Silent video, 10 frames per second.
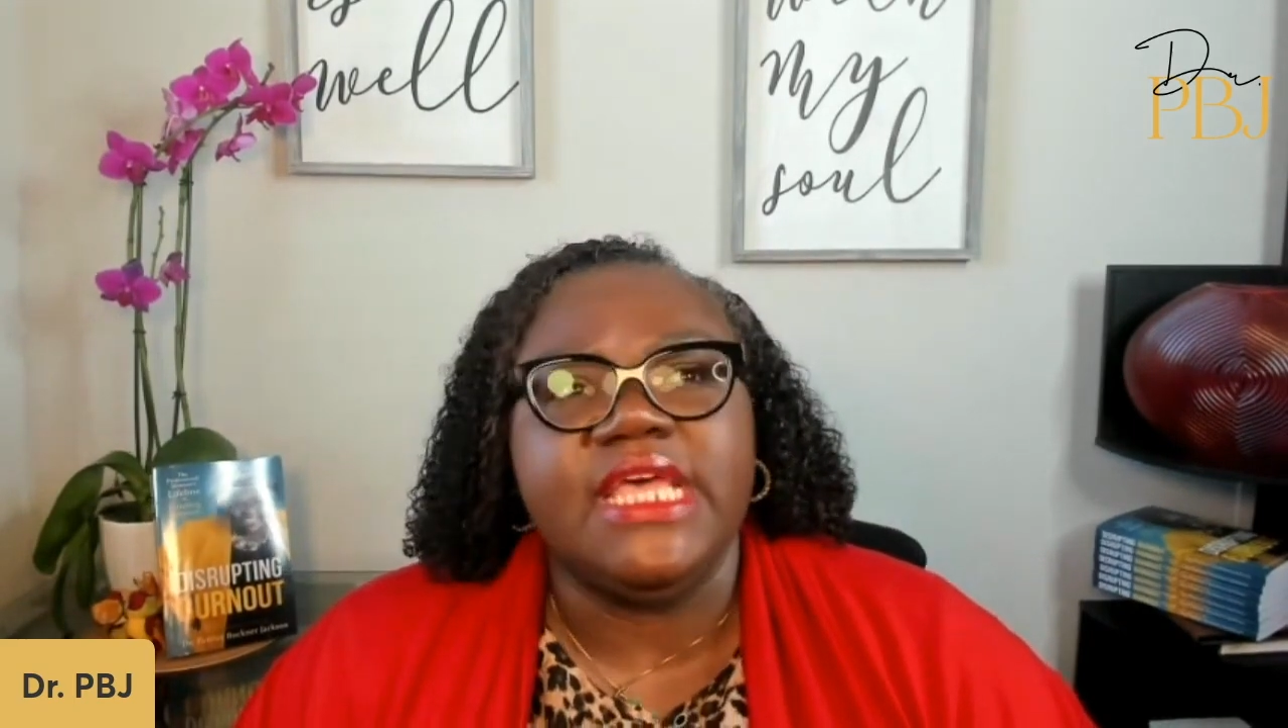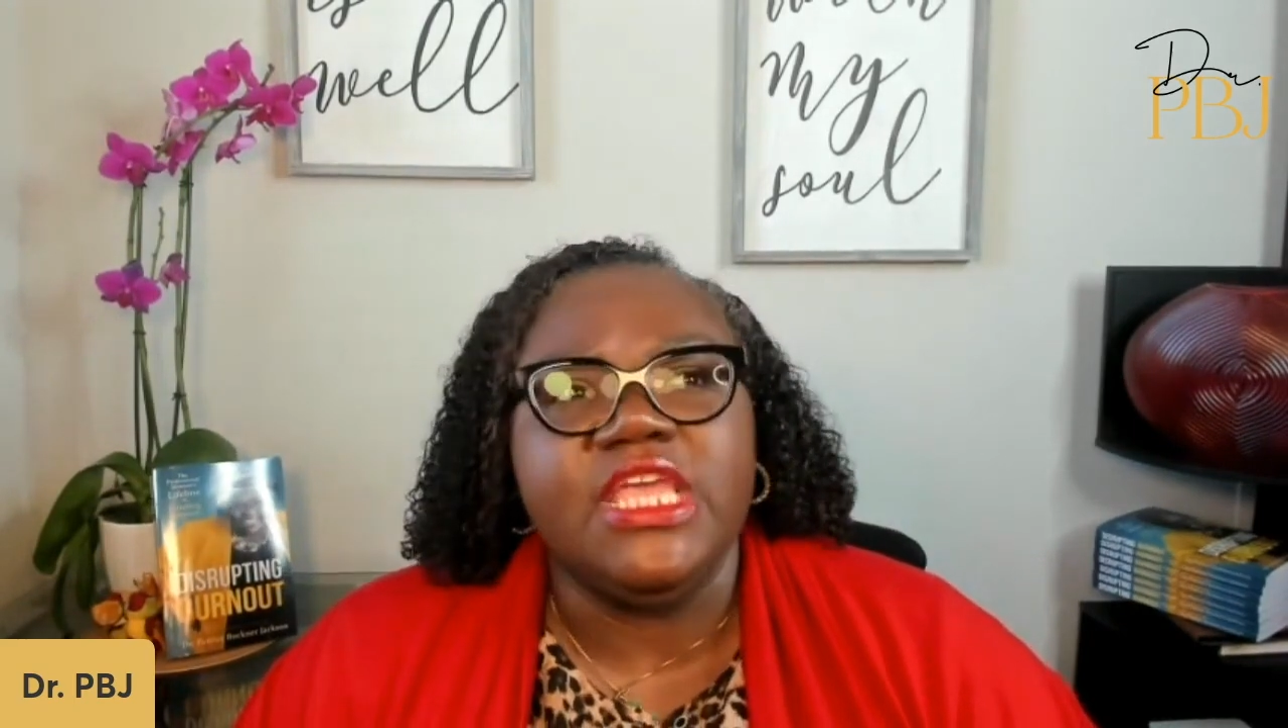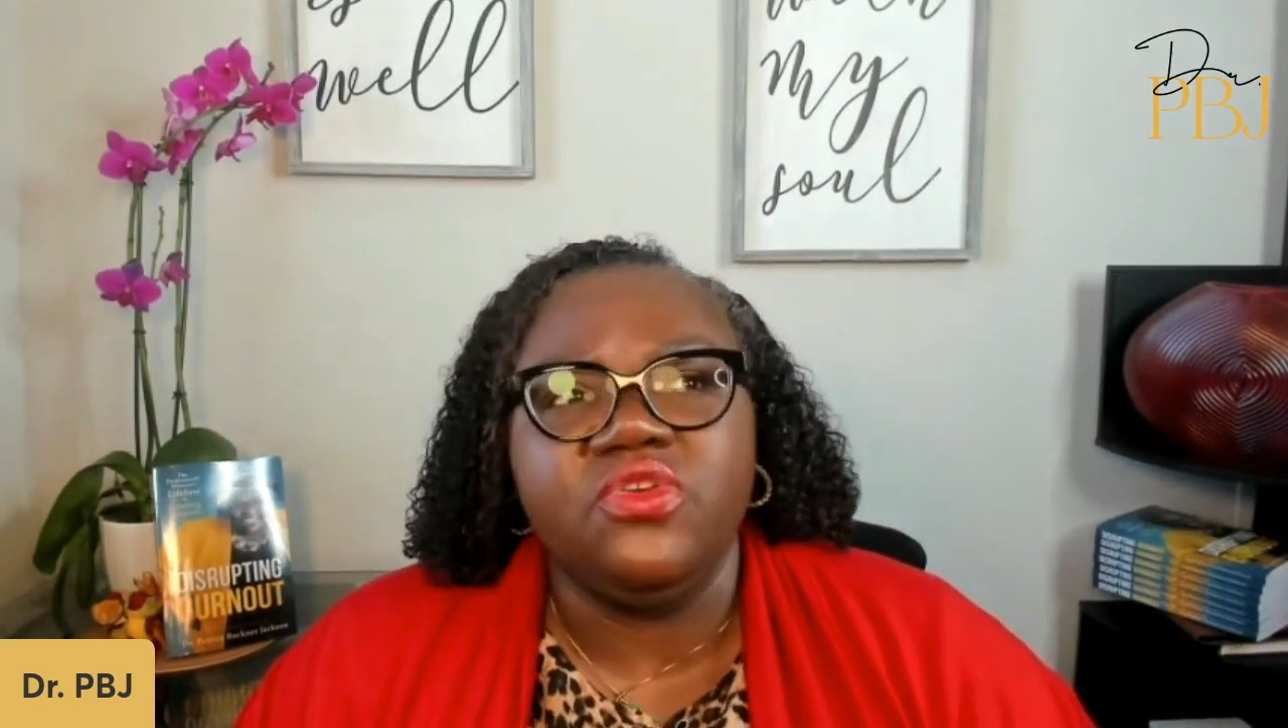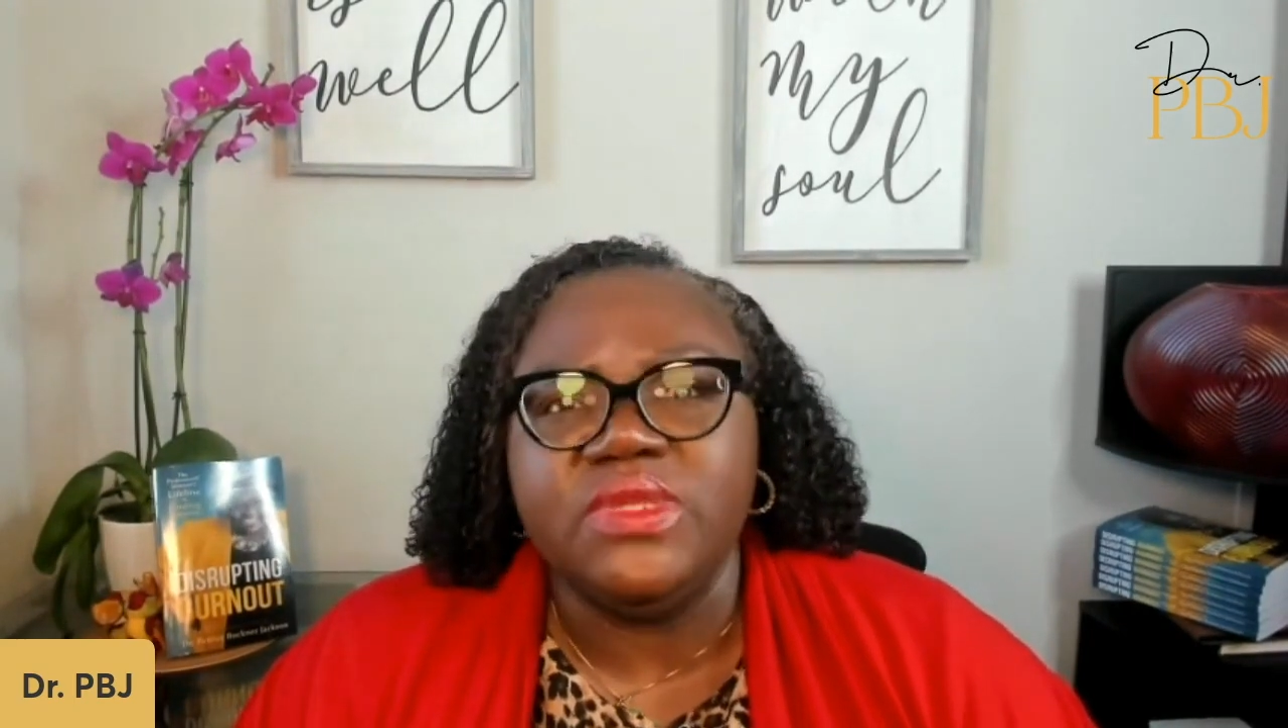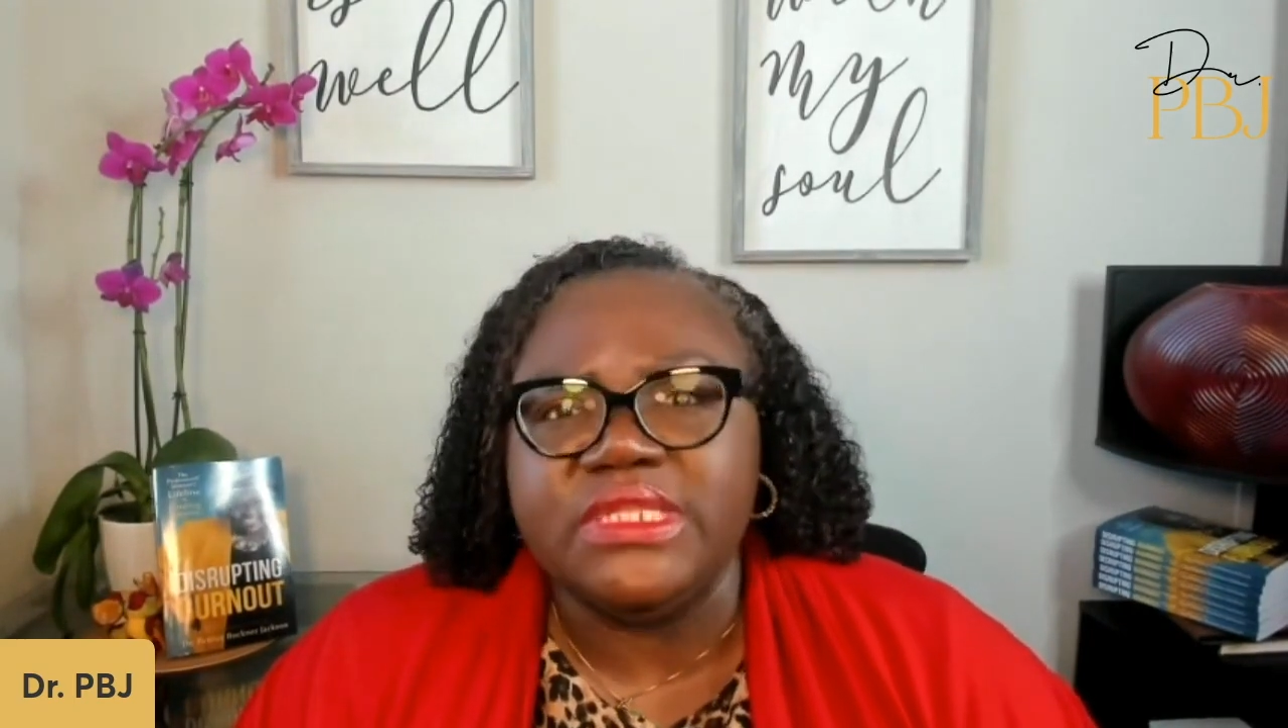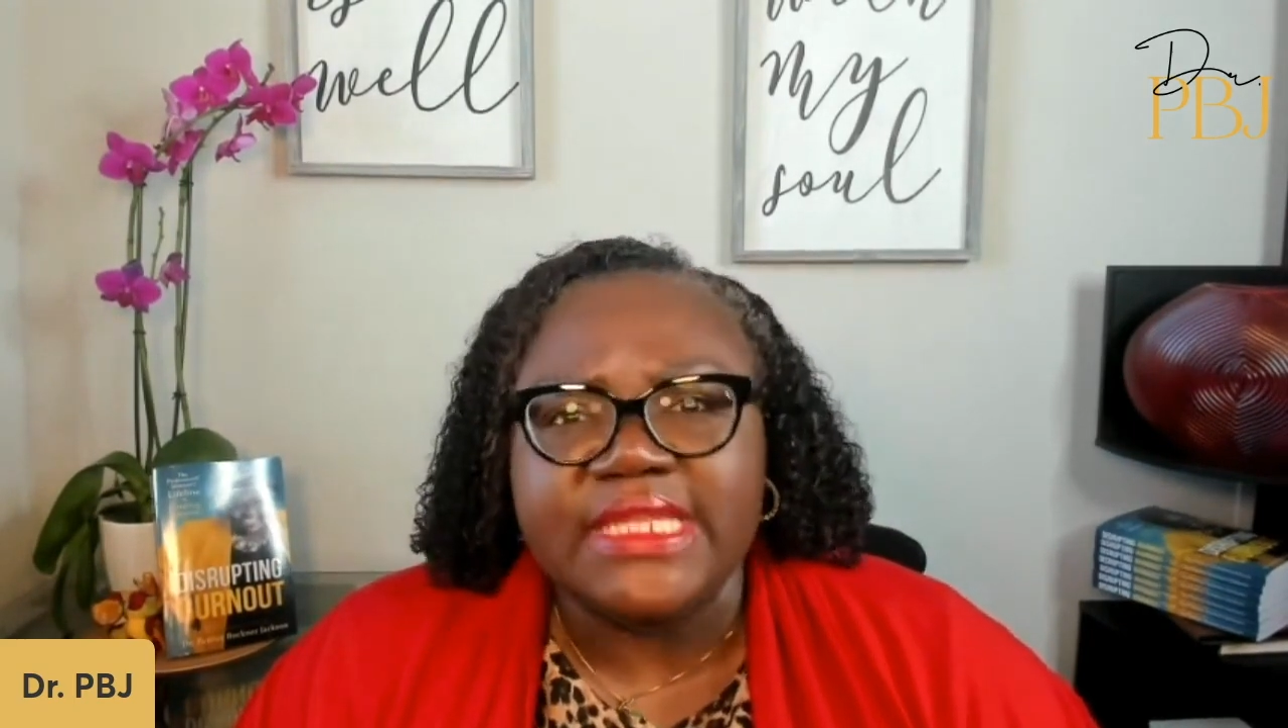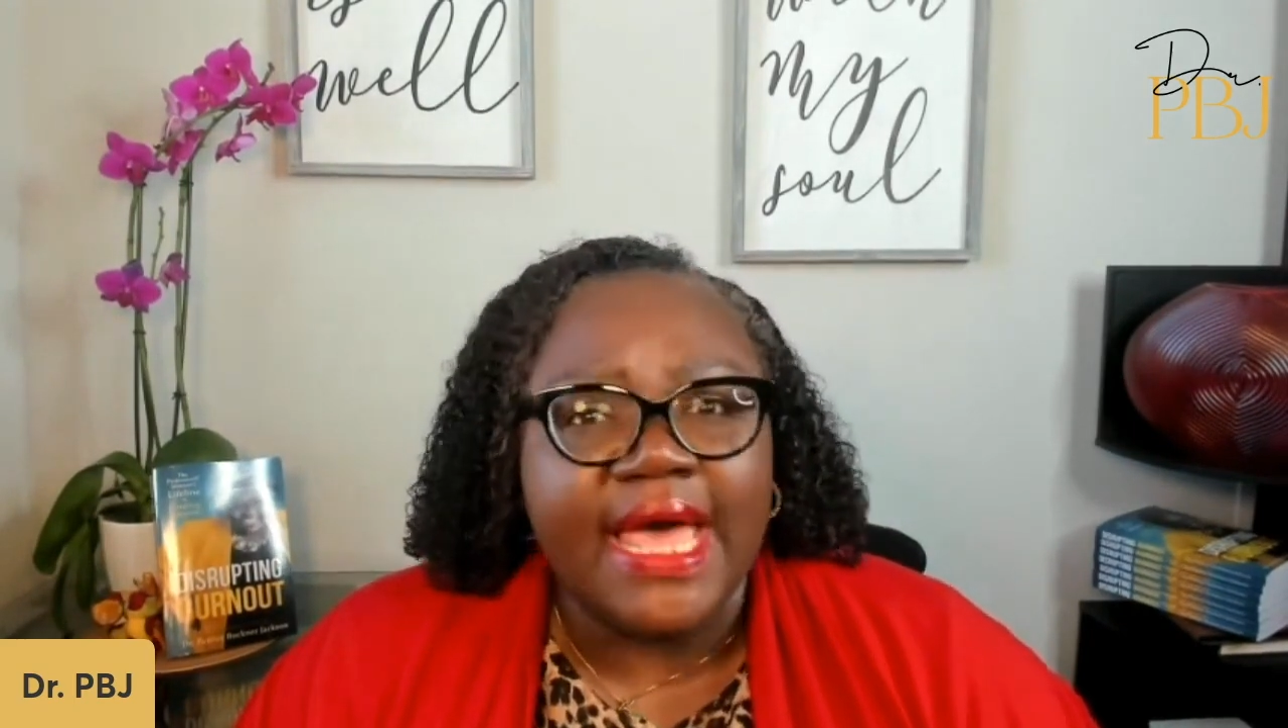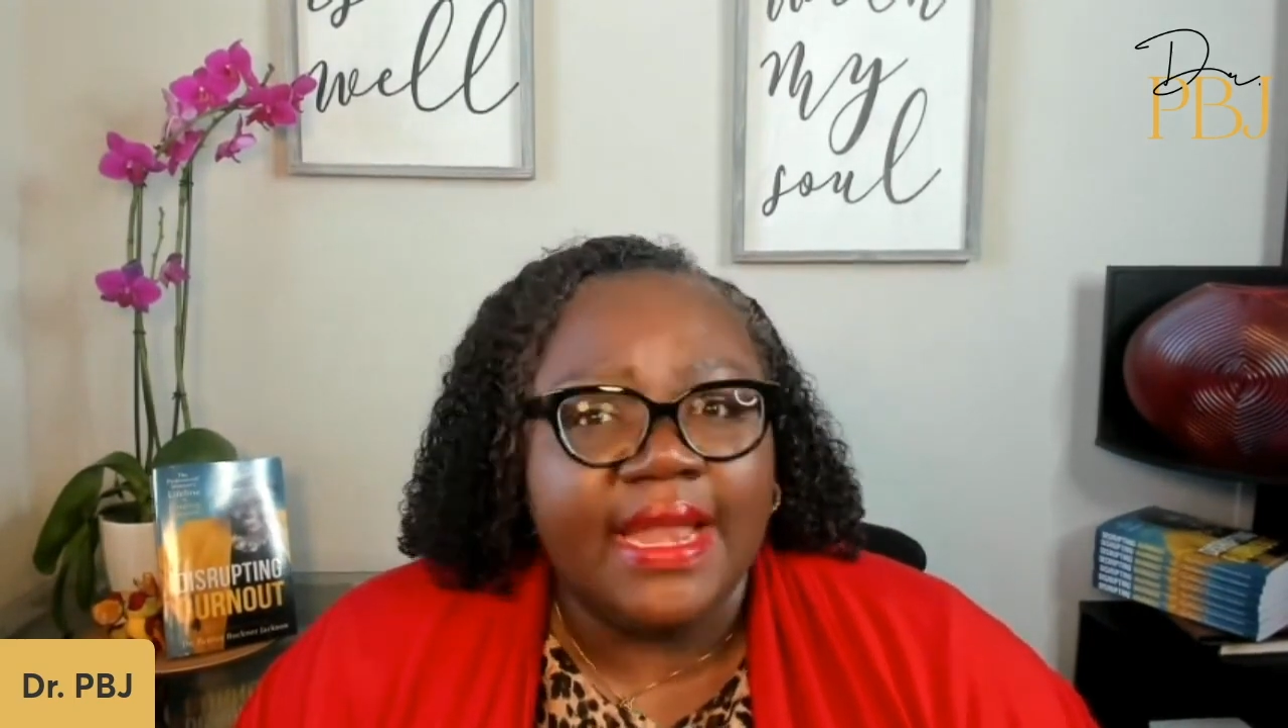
you decide,